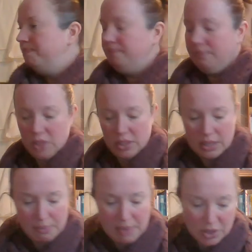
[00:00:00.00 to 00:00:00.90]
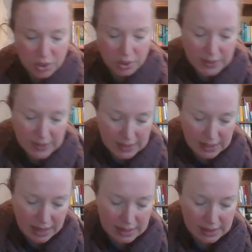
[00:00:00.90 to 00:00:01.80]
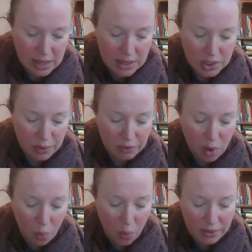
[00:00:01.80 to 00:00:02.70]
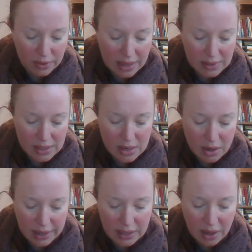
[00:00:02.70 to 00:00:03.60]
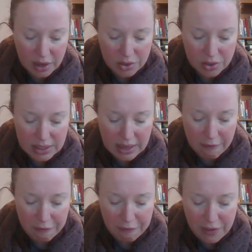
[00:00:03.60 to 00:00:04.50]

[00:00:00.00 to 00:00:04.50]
I'm just going to make sure you can see that. So we've got 1,900 and